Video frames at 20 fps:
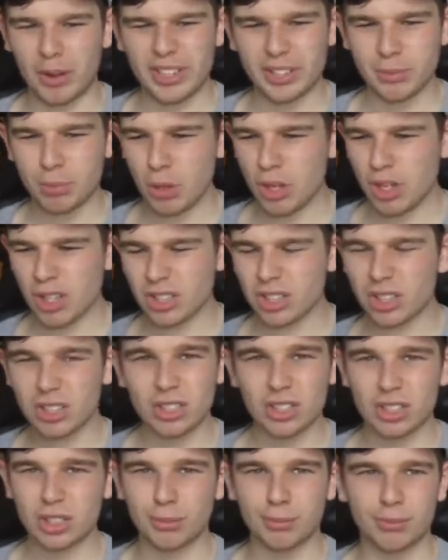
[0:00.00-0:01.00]
It's worse than
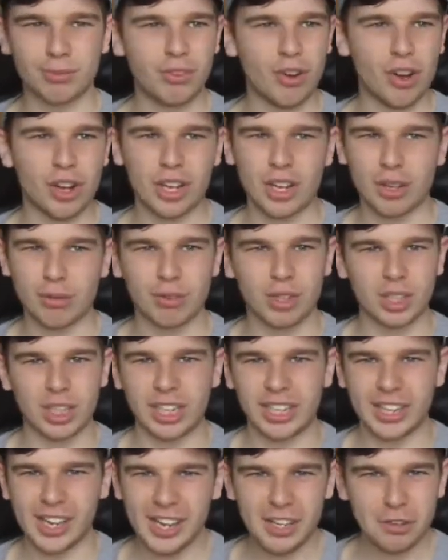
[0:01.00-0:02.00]
some fucking
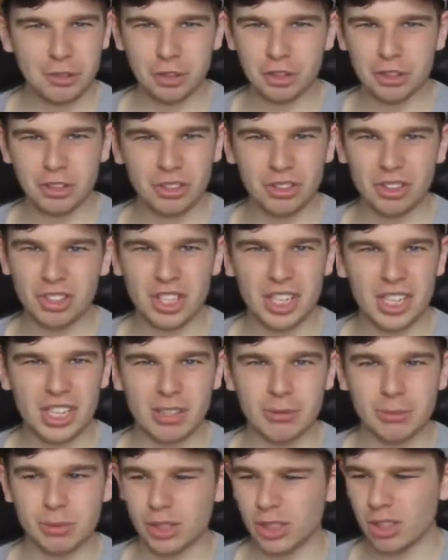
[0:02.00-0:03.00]
relegation
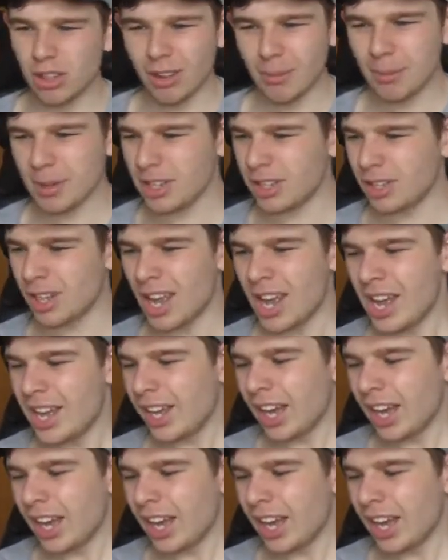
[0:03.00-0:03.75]
teams, you know what I mean?